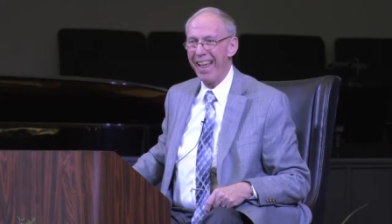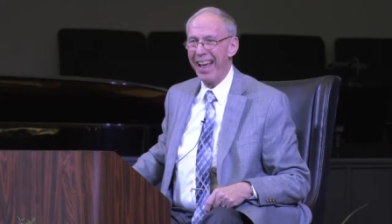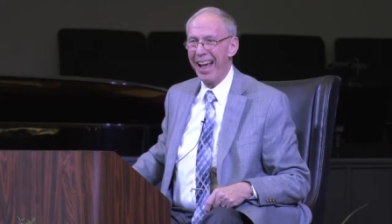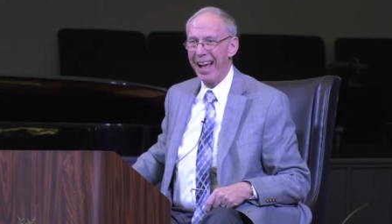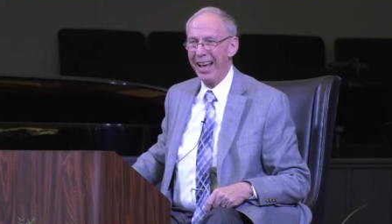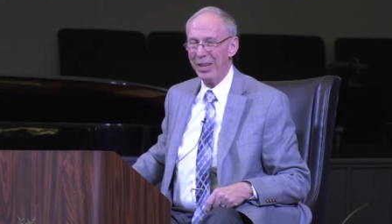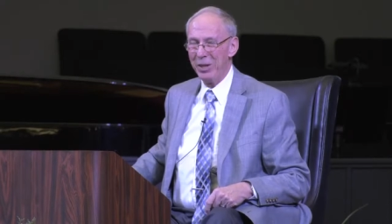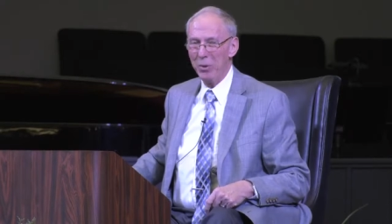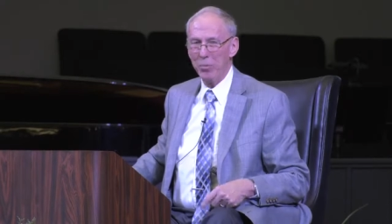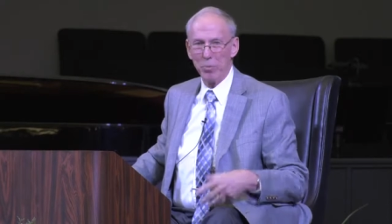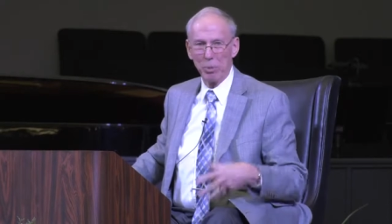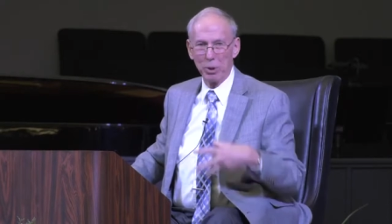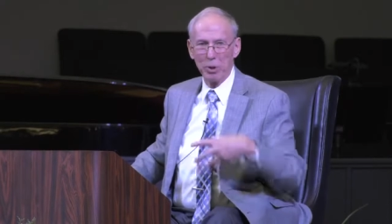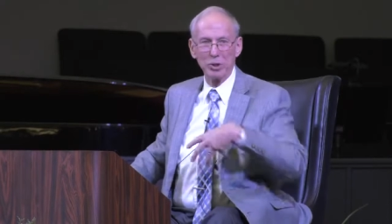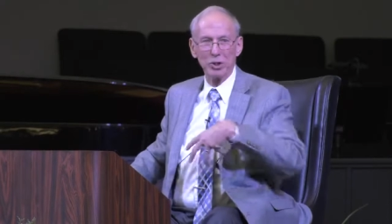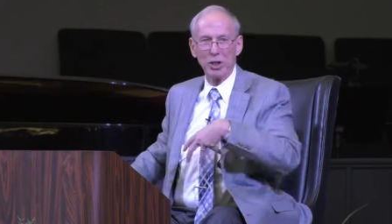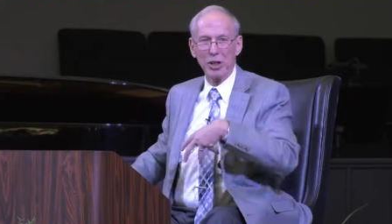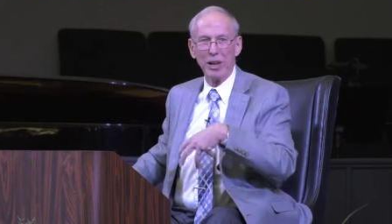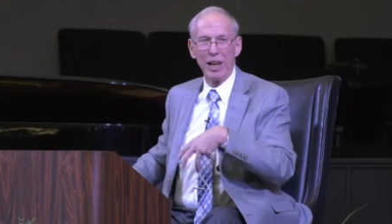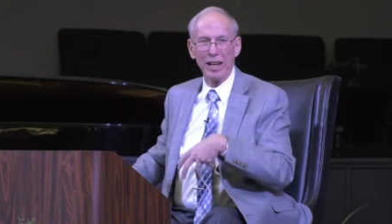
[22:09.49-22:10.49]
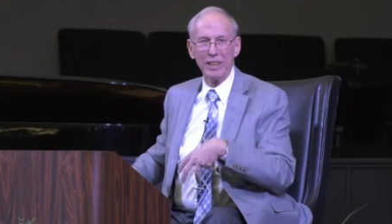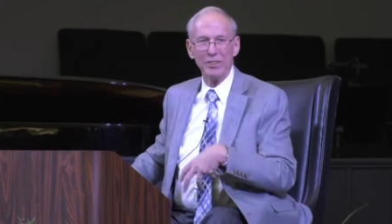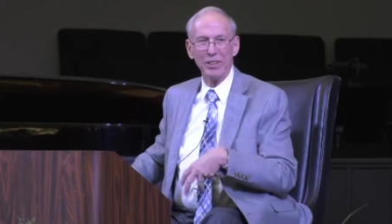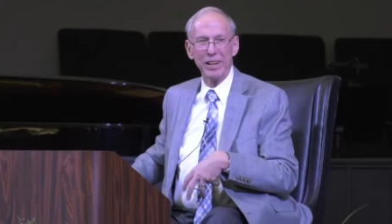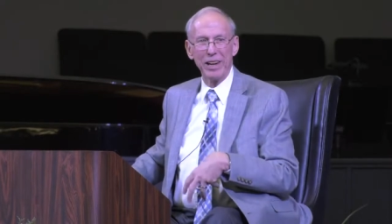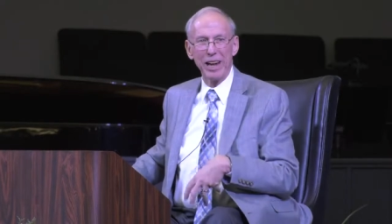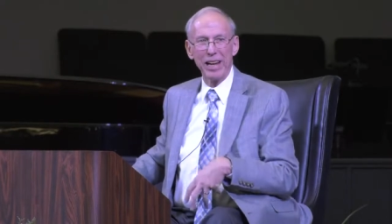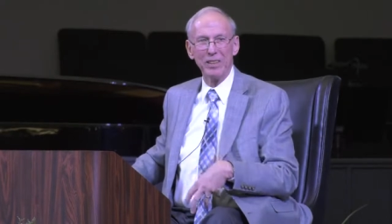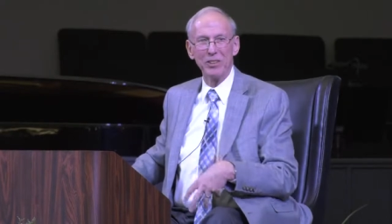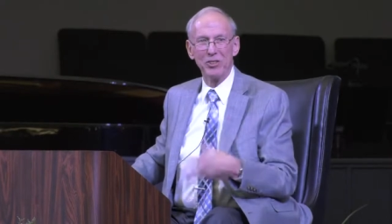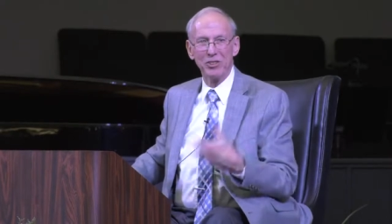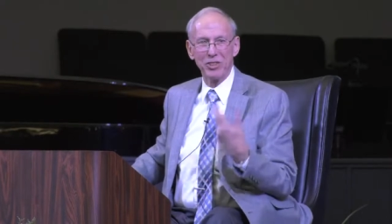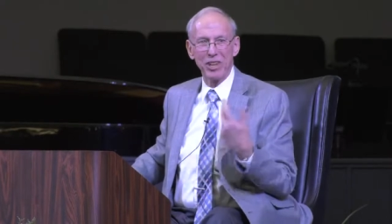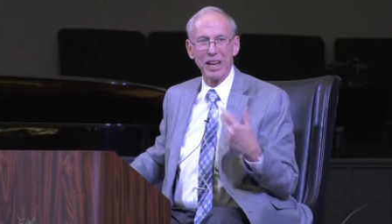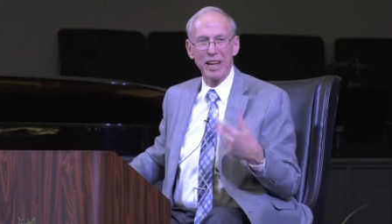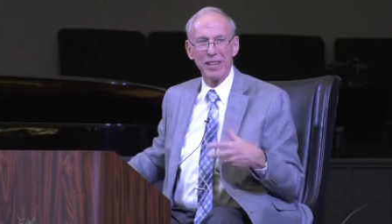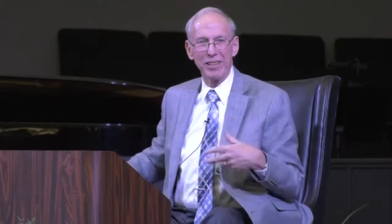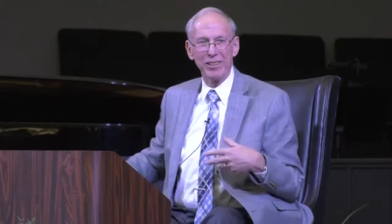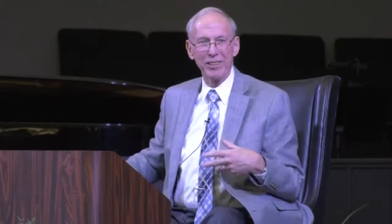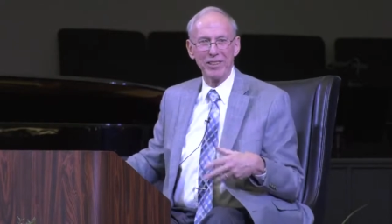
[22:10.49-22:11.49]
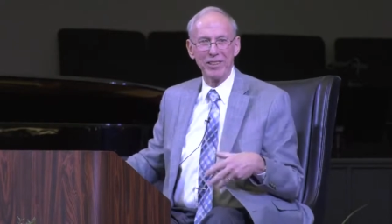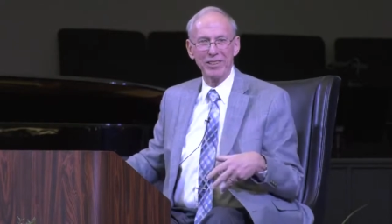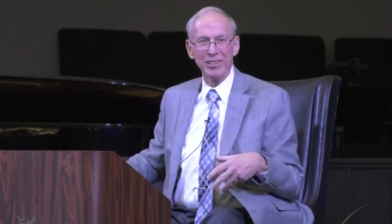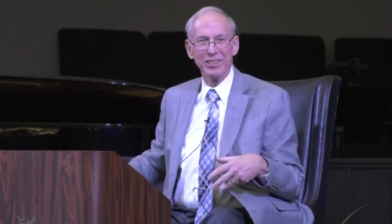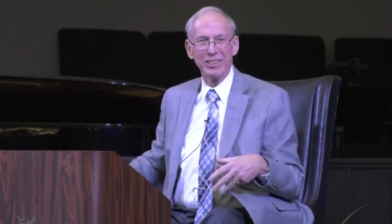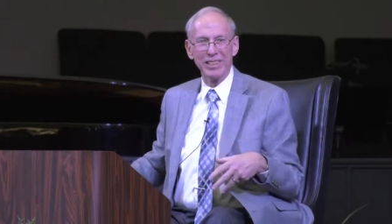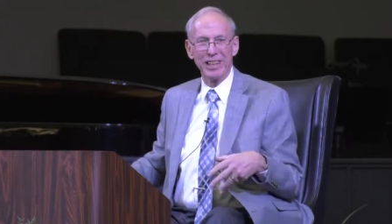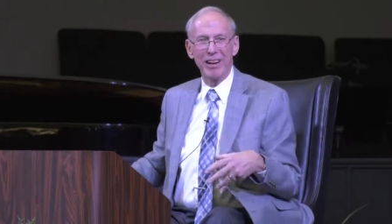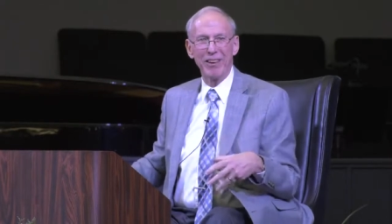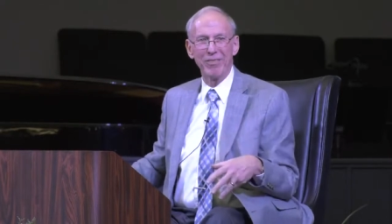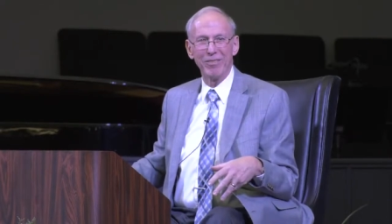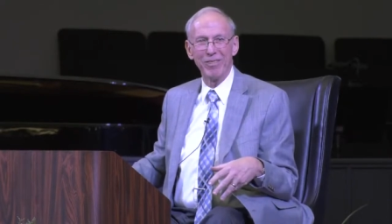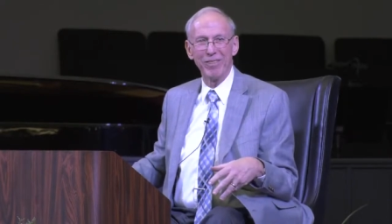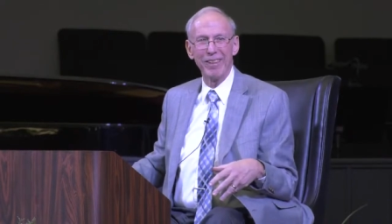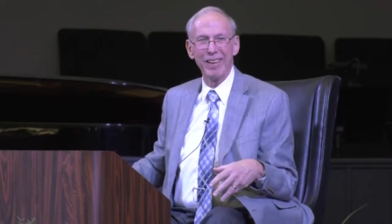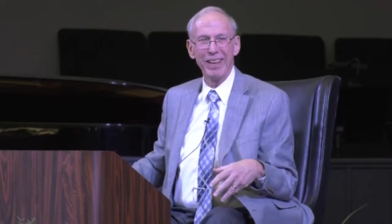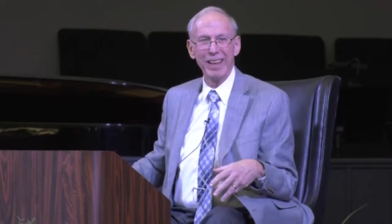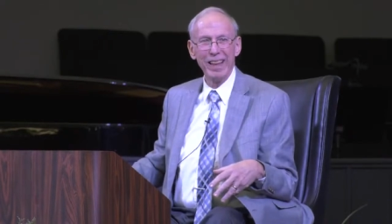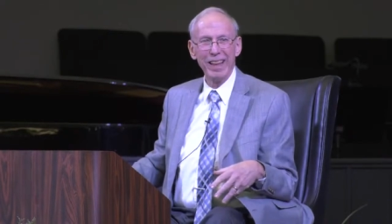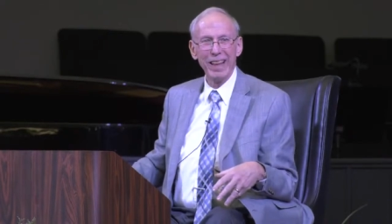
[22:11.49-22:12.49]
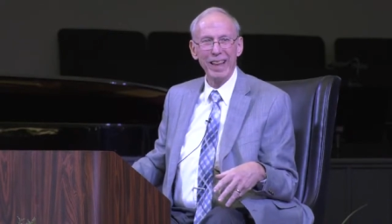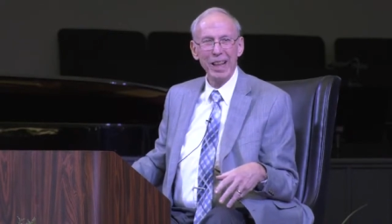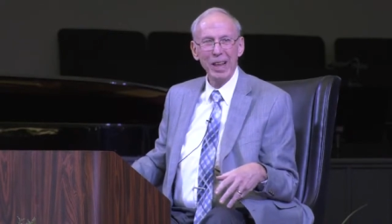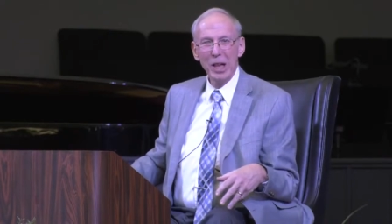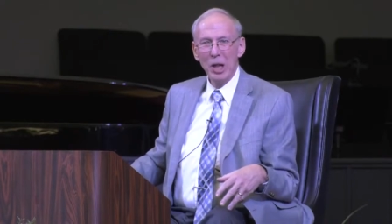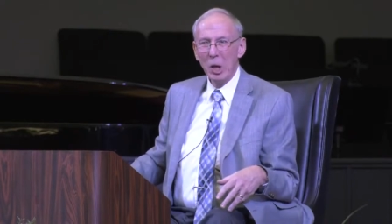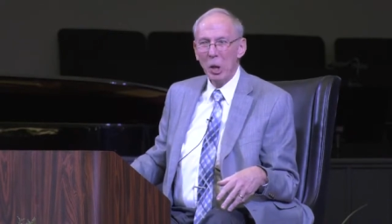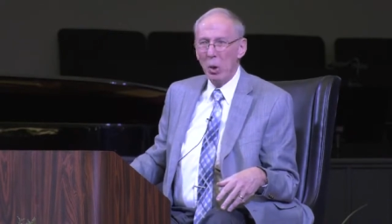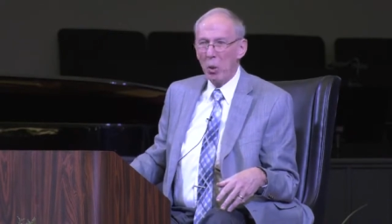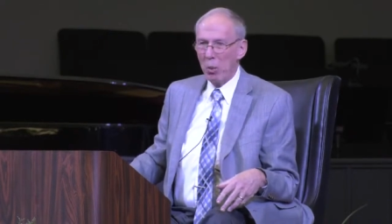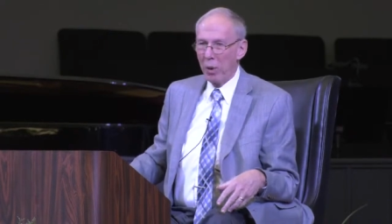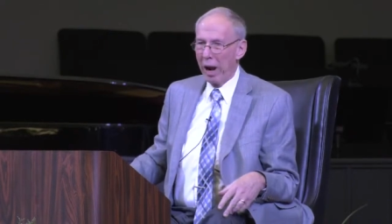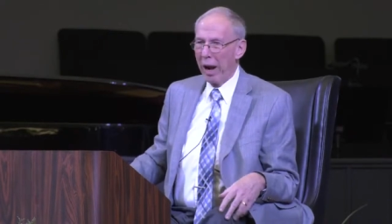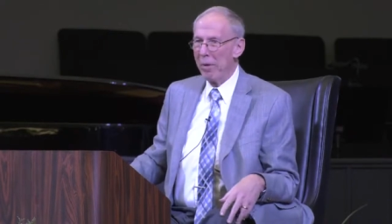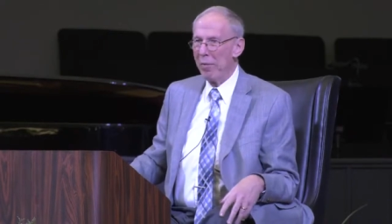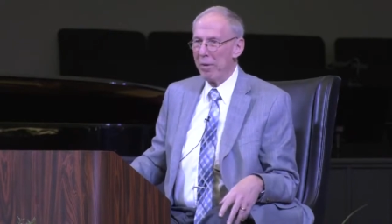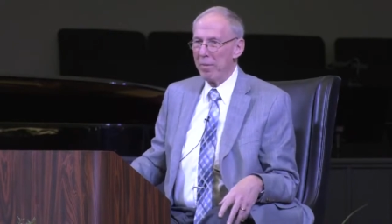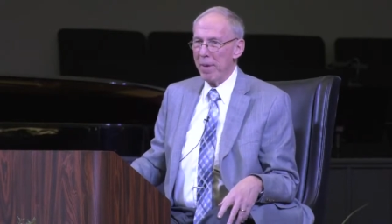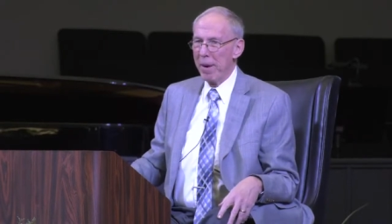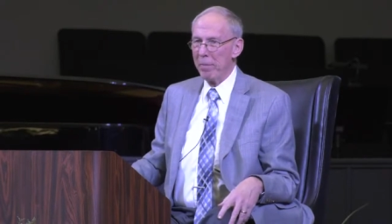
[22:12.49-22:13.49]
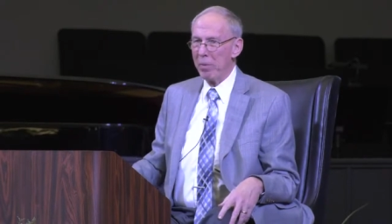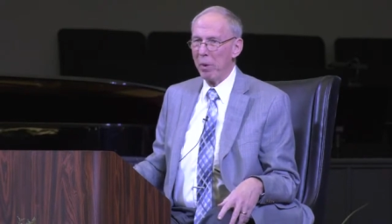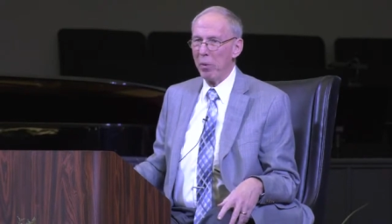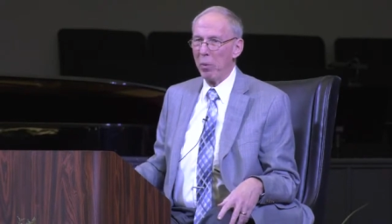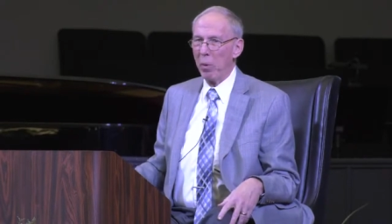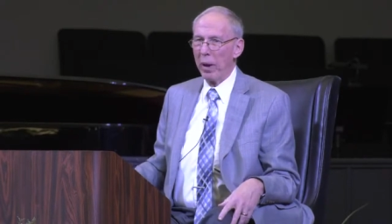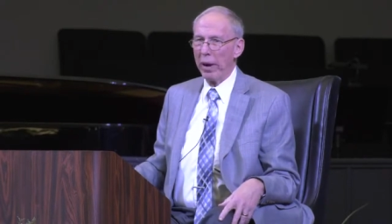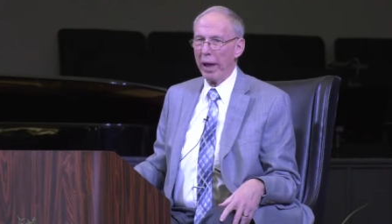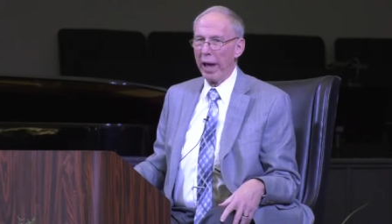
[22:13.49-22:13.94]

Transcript: Uh, you personalize it and say it to yourself. Well, I remember when